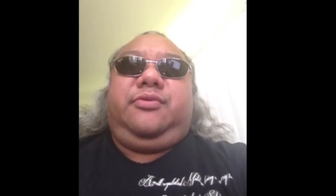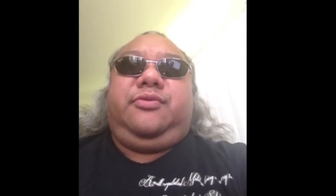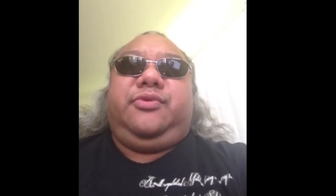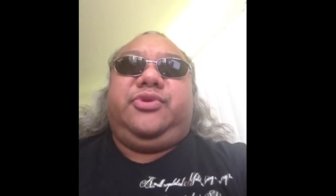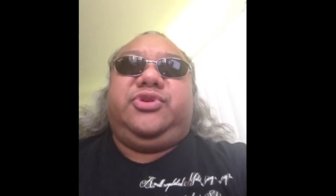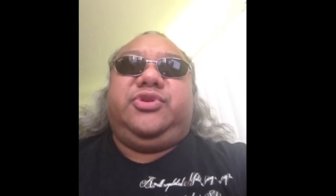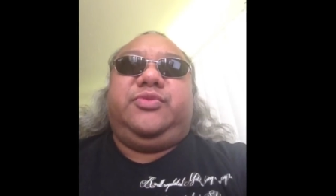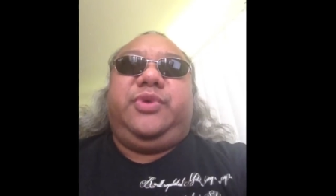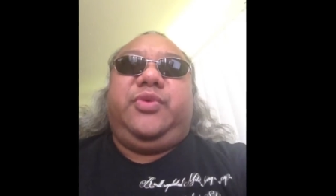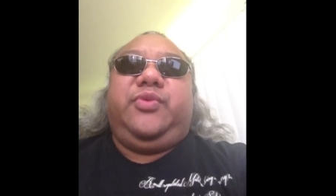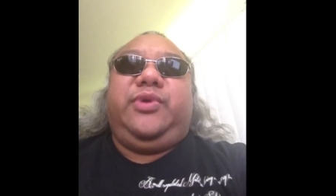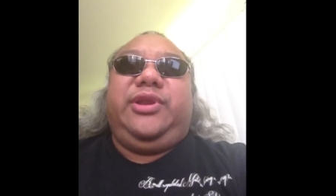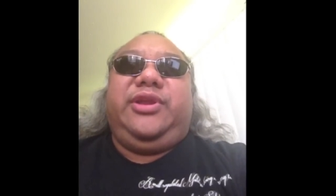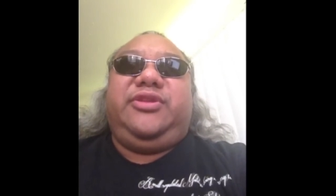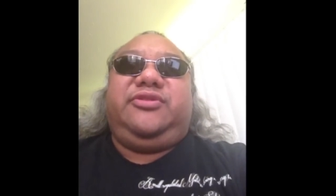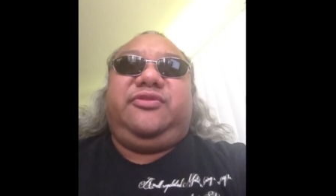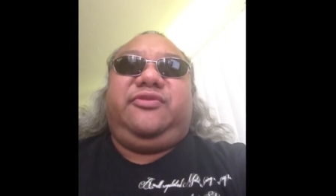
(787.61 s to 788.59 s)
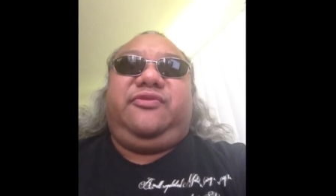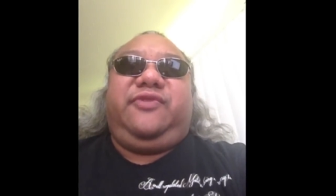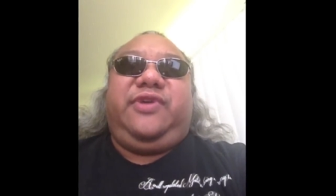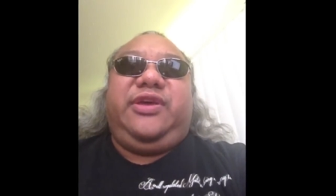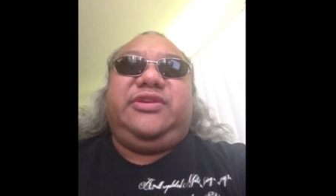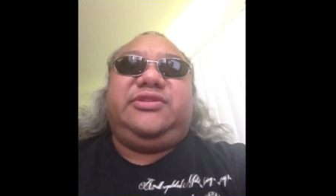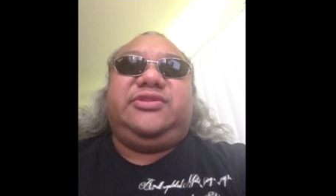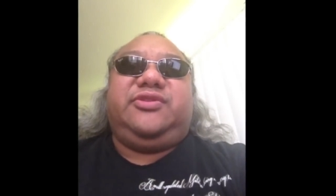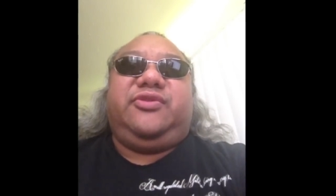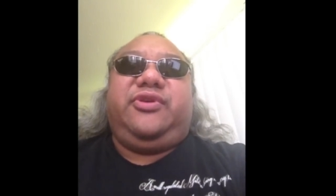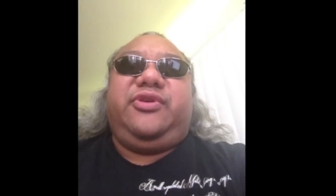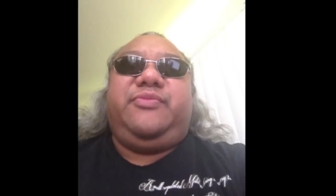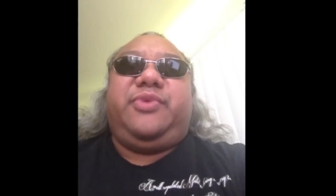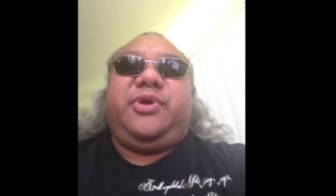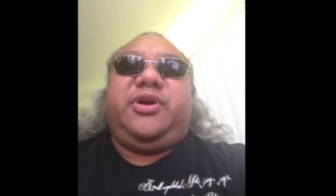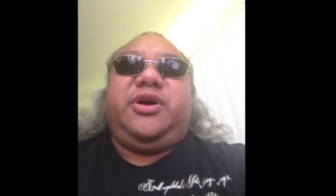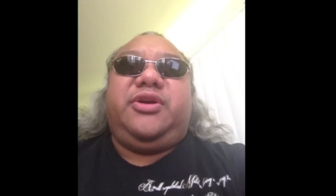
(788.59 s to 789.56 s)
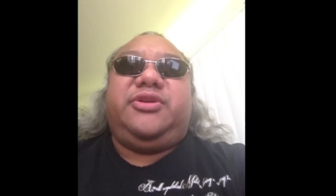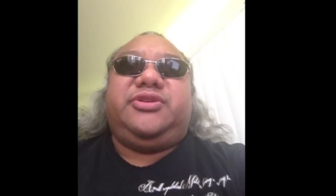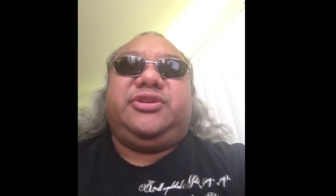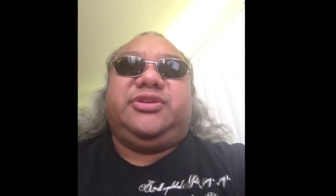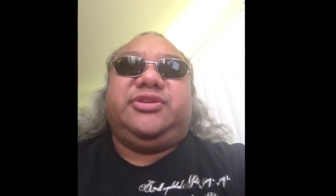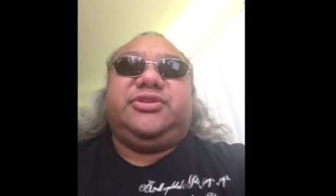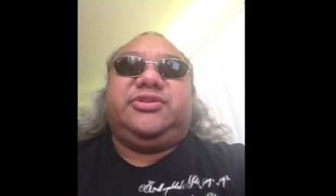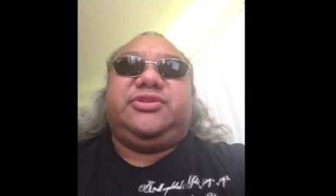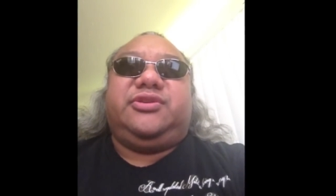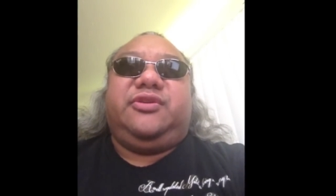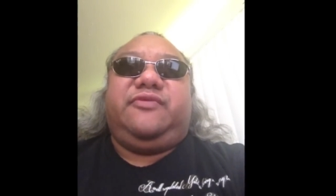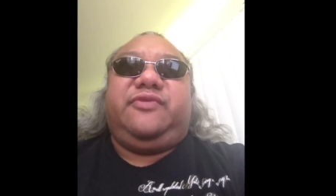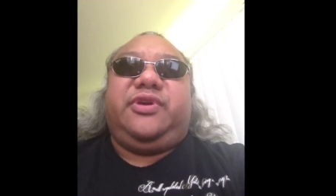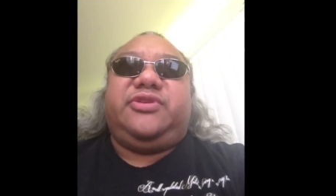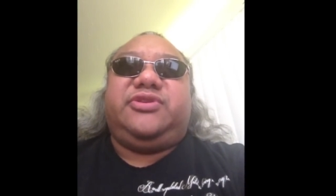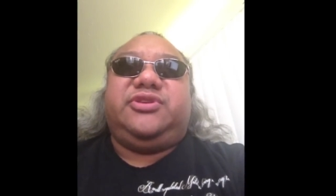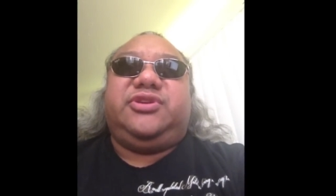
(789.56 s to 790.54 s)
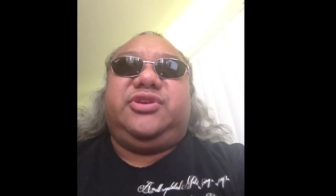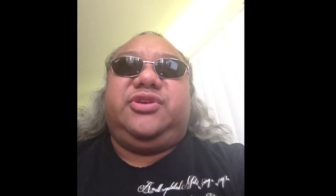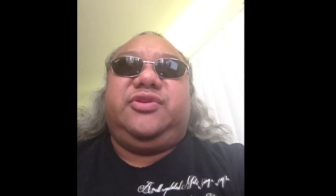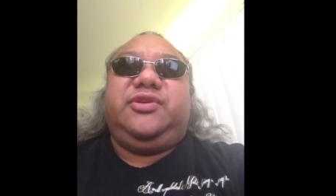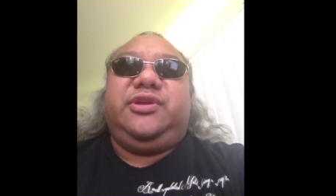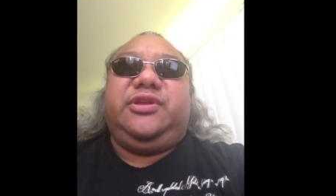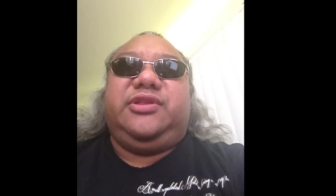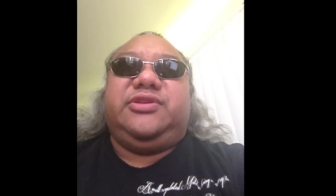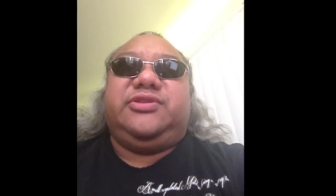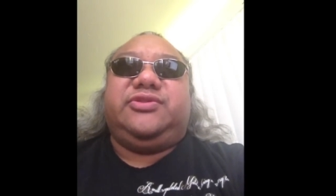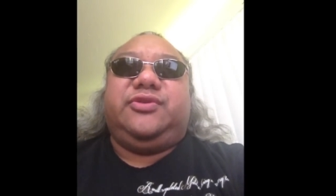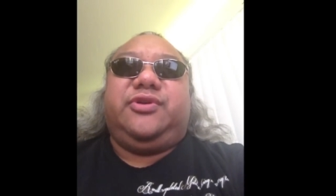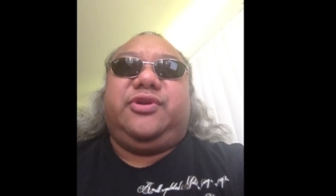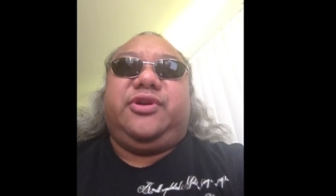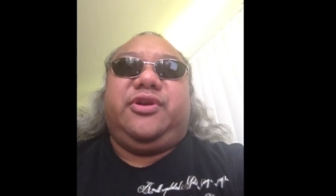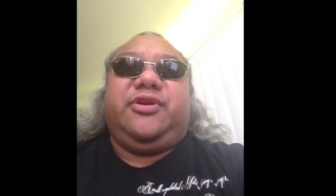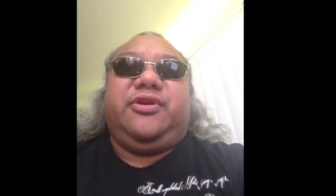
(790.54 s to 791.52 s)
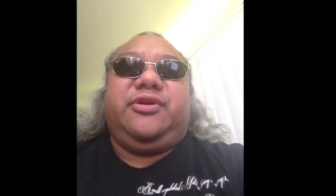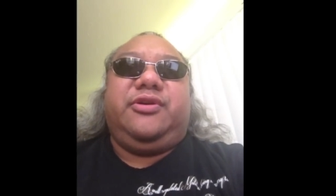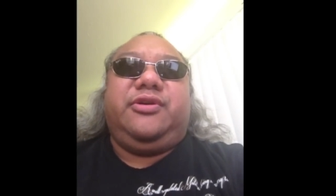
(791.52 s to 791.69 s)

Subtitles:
Would you be willing to face the repercussions of executing this order?